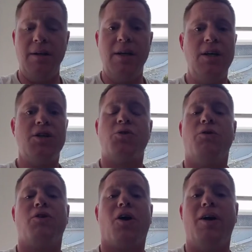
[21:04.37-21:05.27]
So if
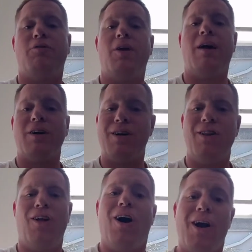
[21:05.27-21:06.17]
you have a
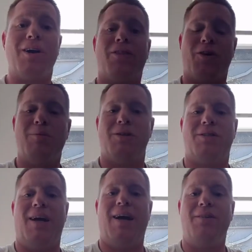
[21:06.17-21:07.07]
clogged
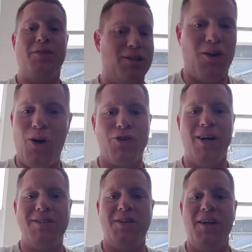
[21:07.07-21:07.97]
thermostat that's all
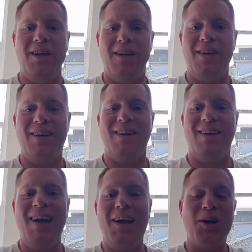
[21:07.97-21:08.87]
rusty,
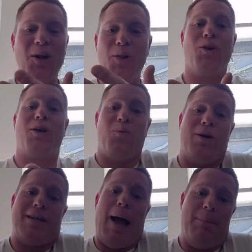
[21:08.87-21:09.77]
look at what's
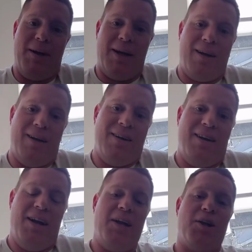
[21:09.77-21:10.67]
happening.
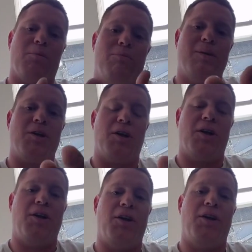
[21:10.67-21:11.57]

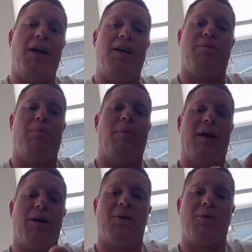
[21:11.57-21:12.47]
It's
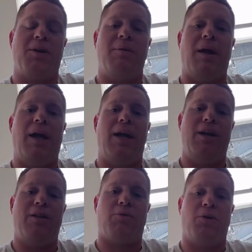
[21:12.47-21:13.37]
barely making it
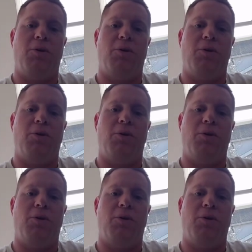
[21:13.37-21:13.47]
through.